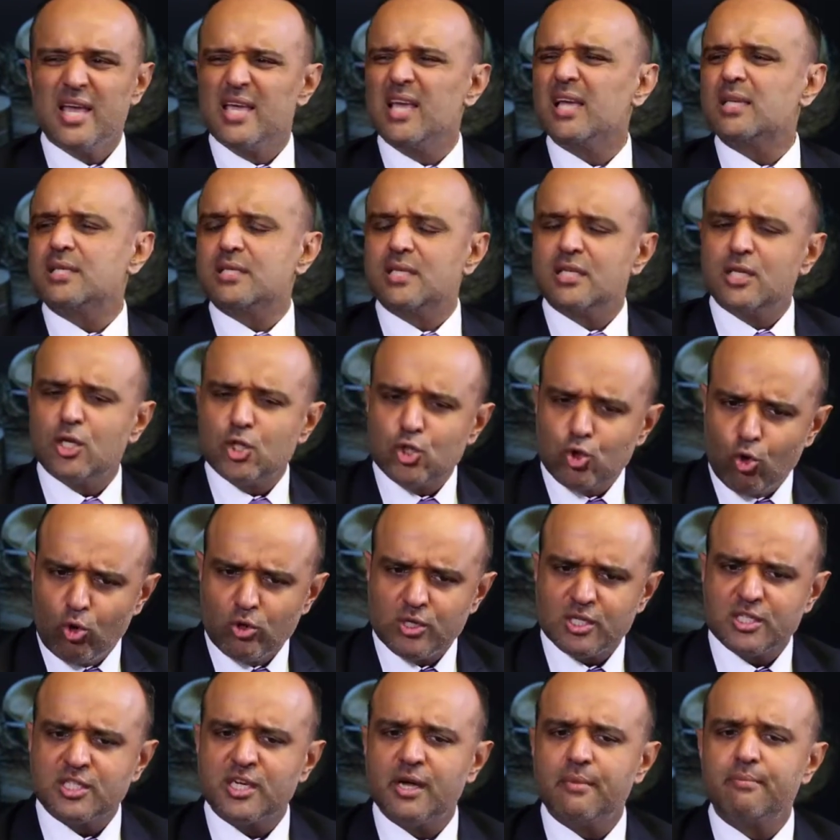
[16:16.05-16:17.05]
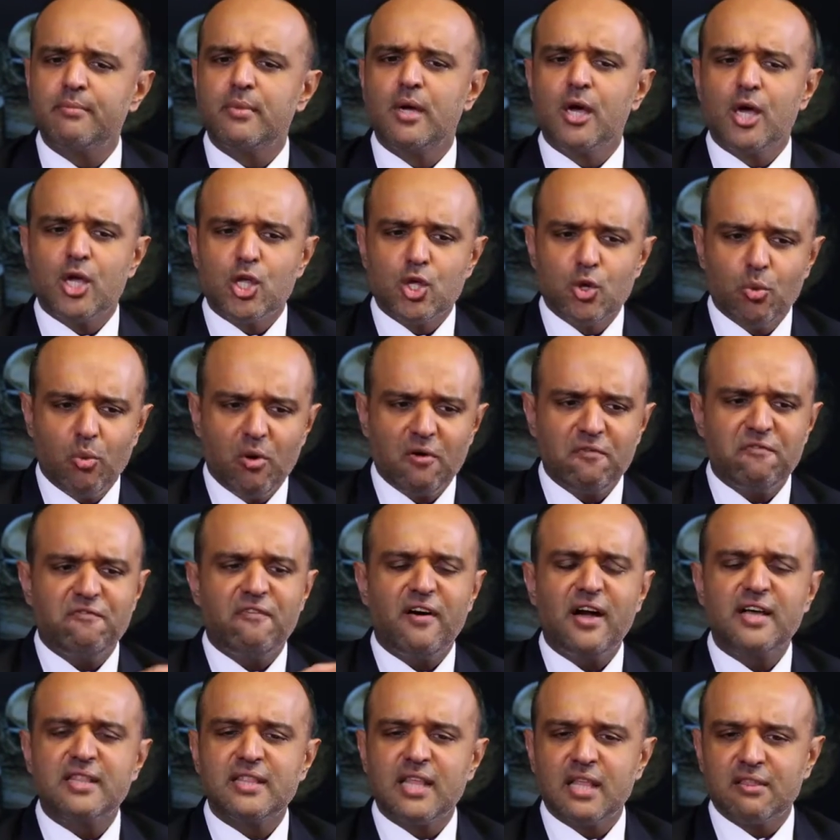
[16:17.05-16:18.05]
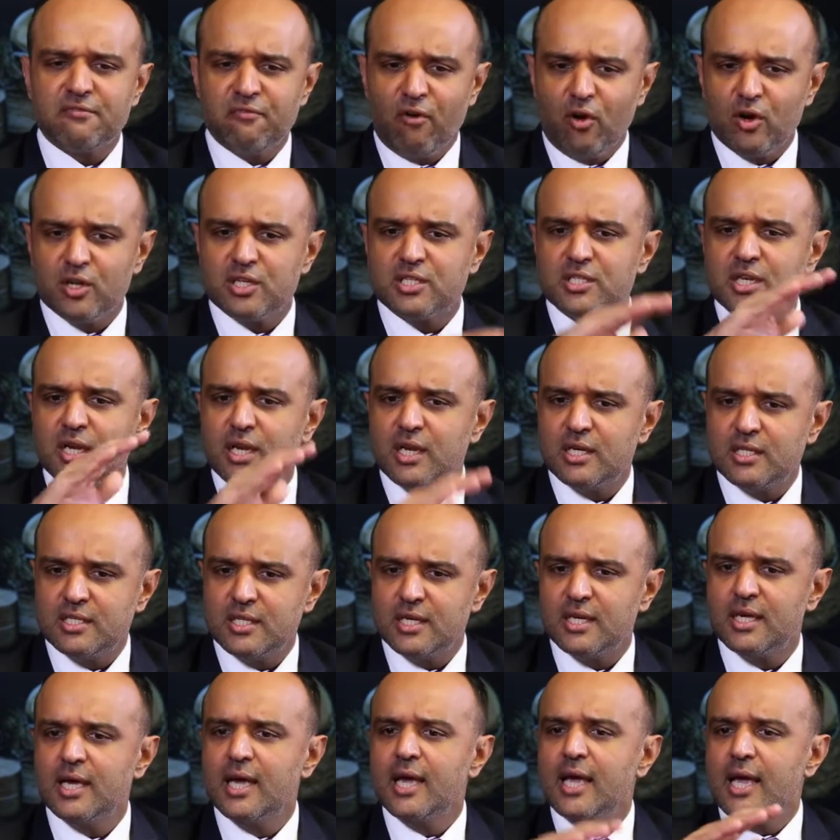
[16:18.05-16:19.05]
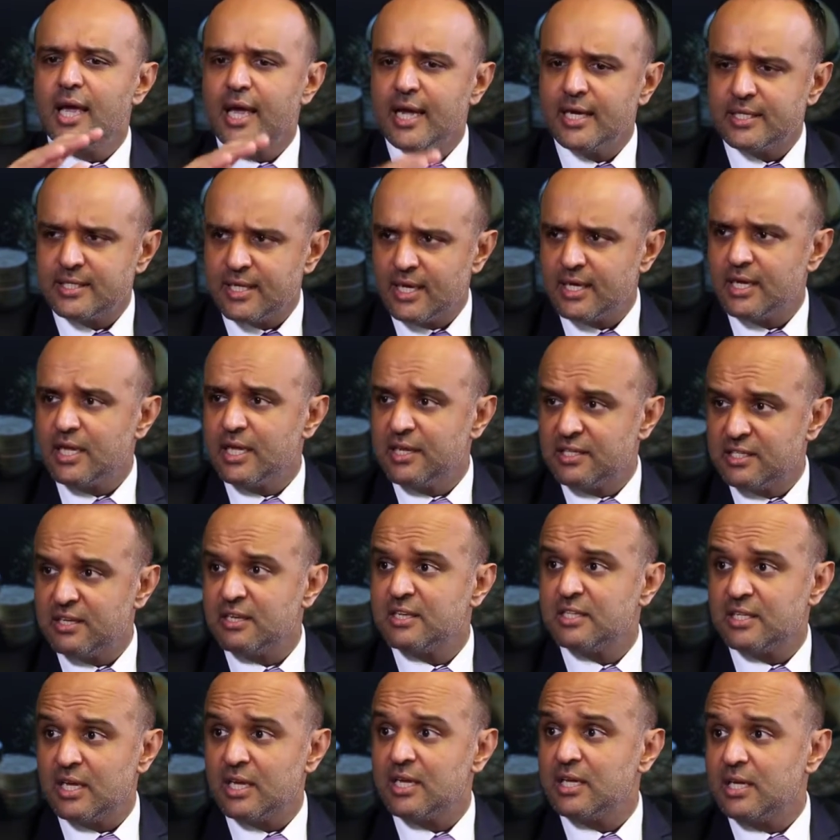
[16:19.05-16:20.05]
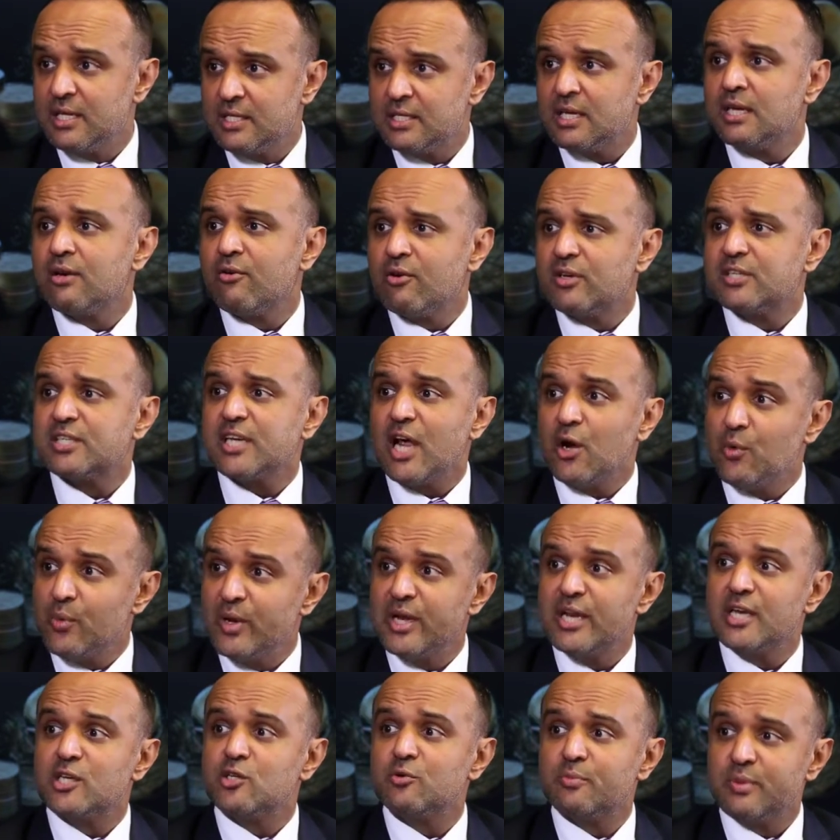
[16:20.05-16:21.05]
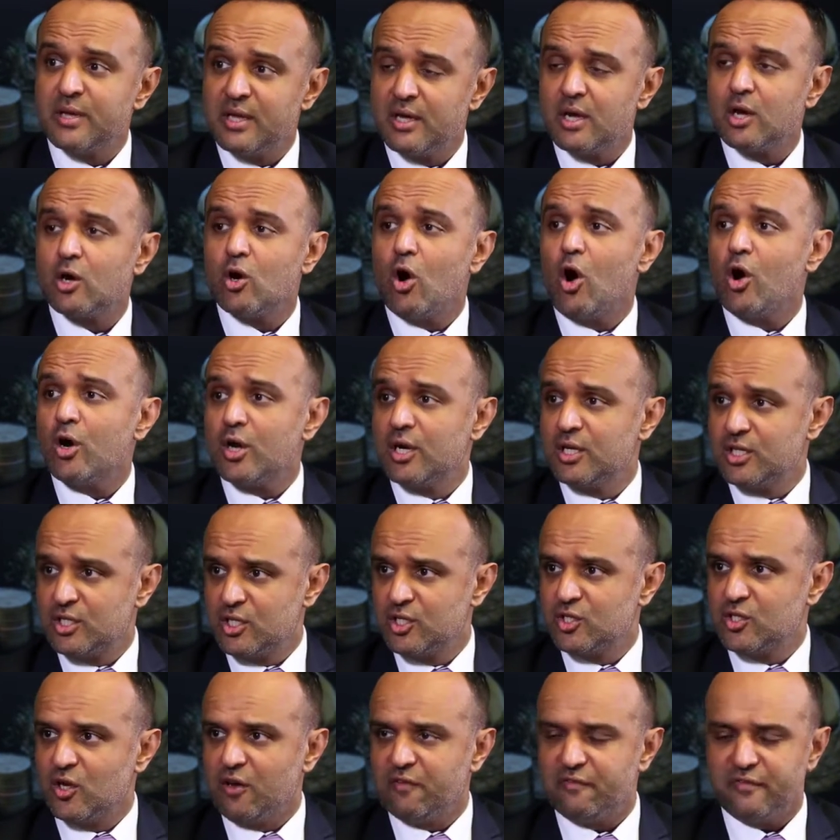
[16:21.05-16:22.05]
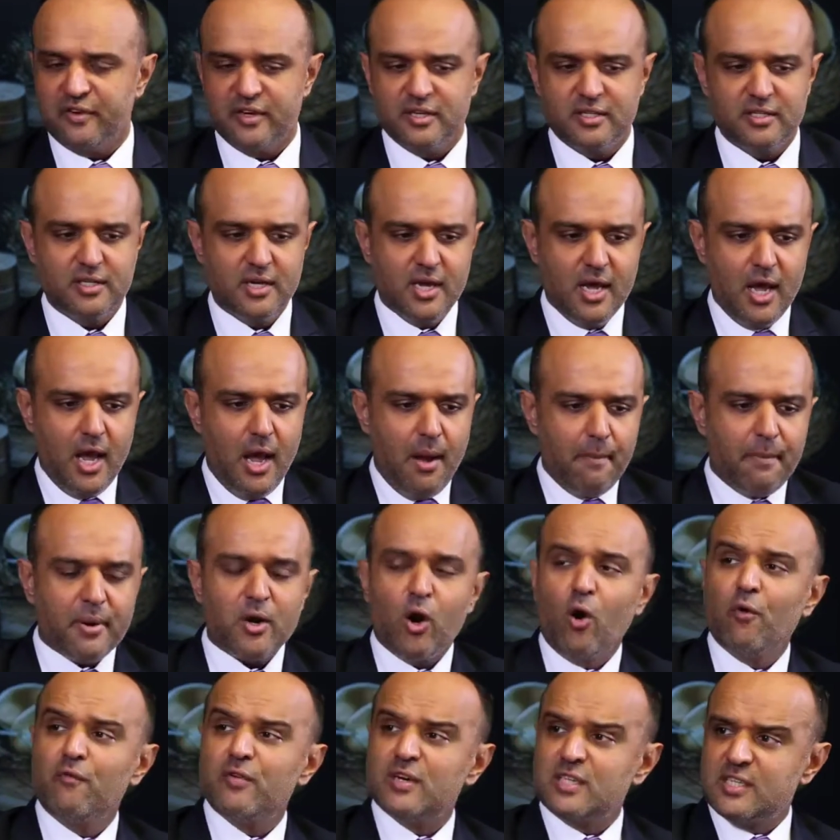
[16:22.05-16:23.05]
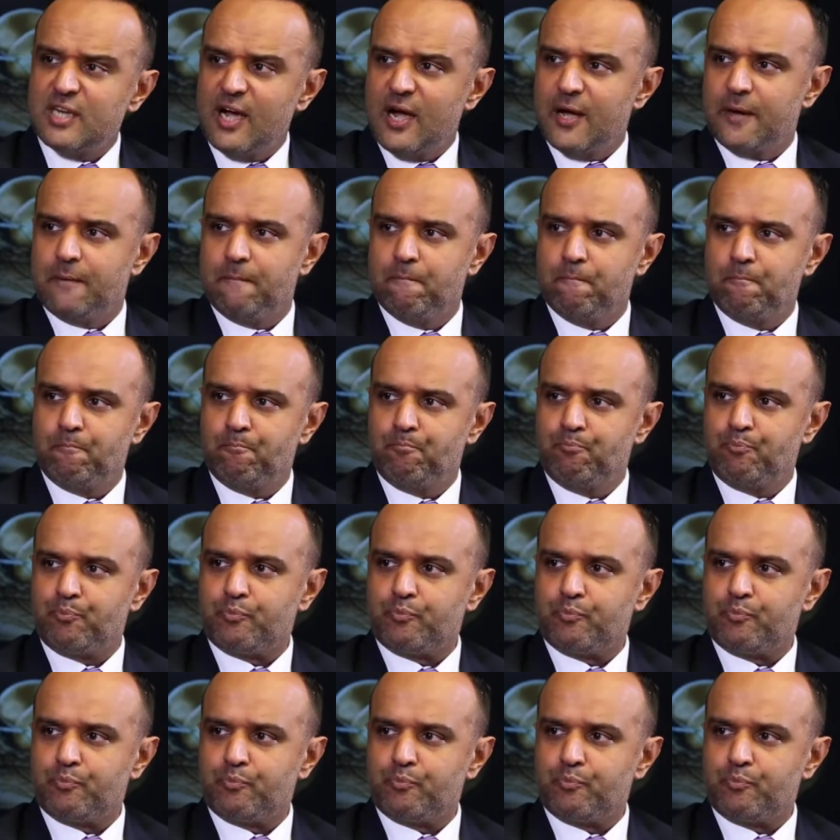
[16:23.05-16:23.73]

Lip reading: Yes, in the shorter term, you will find that volatility is a risk, and we need to be cognizant of it. But over time,